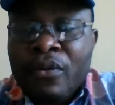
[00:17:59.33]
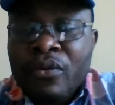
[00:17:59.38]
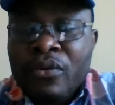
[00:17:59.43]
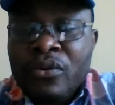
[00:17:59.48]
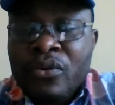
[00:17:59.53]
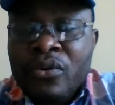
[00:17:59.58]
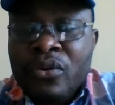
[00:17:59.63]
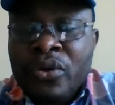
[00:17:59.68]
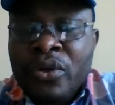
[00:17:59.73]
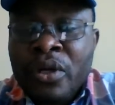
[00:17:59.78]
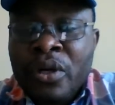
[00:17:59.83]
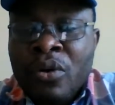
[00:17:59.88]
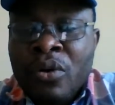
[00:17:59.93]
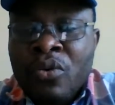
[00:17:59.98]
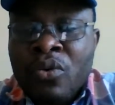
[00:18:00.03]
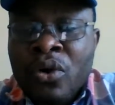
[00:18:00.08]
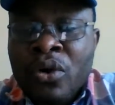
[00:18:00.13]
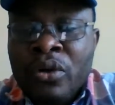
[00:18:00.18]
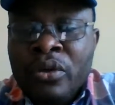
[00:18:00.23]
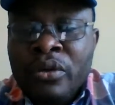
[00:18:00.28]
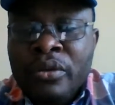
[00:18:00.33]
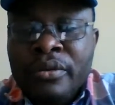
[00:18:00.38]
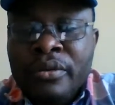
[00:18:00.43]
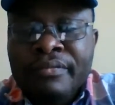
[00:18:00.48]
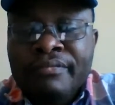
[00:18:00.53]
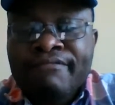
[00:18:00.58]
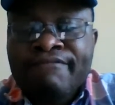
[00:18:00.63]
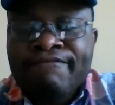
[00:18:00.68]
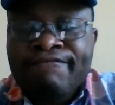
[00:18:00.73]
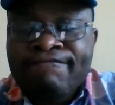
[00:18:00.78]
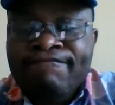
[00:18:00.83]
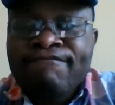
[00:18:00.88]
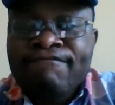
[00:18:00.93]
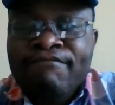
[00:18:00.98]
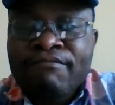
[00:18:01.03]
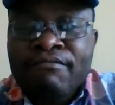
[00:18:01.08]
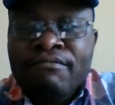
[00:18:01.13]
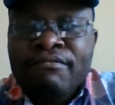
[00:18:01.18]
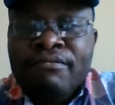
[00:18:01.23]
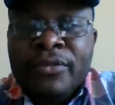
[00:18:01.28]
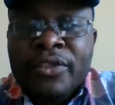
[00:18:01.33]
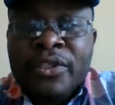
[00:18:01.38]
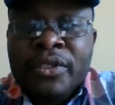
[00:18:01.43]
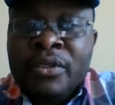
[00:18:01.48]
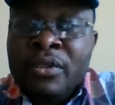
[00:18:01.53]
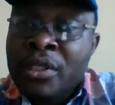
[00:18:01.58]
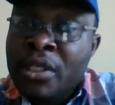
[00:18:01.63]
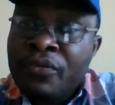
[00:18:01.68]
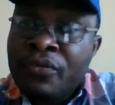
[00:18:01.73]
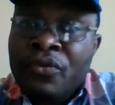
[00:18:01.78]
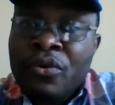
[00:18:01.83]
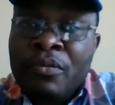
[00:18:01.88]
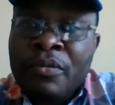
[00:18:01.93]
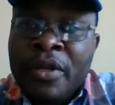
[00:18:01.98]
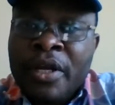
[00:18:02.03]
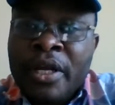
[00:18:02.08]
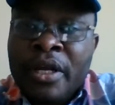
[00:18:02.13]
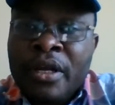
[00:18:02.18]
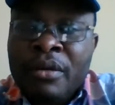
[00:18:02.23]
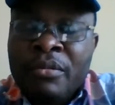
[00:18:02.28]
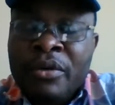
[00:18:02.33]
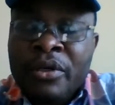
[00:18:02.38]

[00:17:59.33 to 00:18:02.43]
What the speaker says: So the other one see from there,